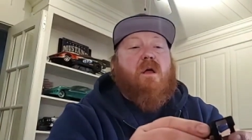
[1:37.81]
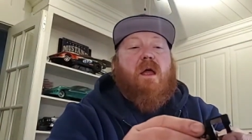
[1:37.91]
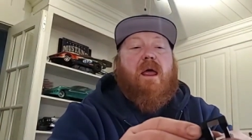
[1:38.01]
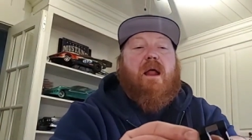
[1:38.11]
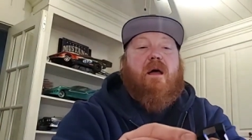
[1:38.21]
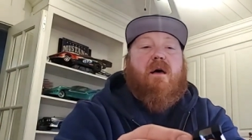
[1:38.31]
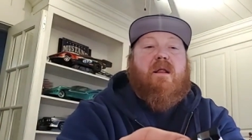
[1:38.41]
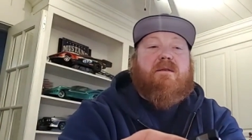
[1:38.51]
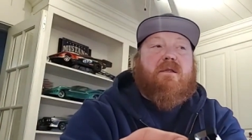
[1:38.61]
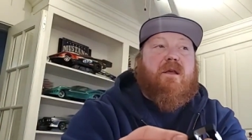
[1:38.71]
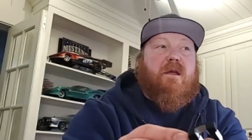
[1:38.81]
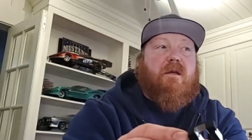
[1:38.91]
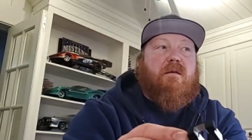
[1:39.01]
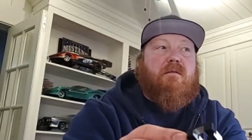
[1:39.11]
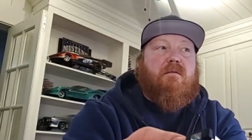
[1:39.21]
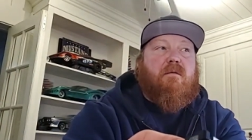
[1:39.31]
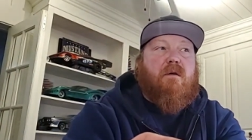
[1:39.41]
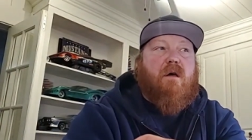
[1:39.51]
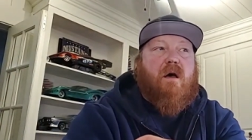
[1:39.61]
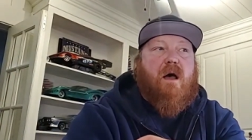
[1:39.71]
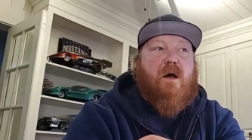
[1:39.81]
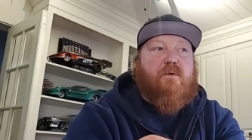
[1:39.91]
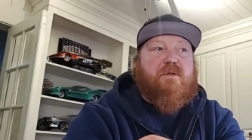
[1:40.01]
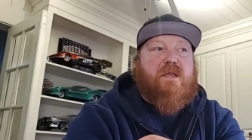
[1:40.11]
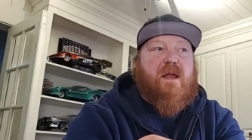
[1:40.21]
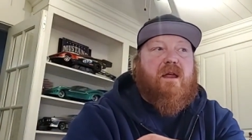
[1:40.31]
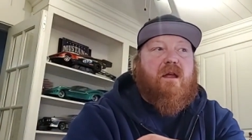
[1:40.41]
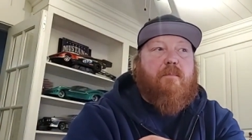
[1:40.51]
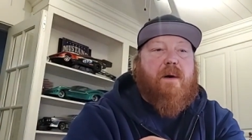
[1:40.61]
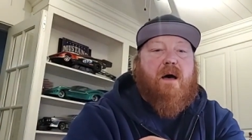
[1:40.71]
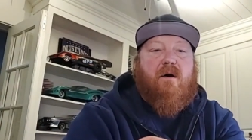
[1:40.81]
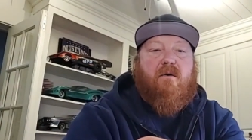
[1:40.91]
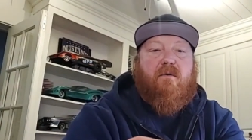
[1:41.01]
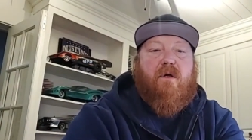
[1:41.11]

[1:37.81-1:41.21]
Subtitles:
And I was thinking about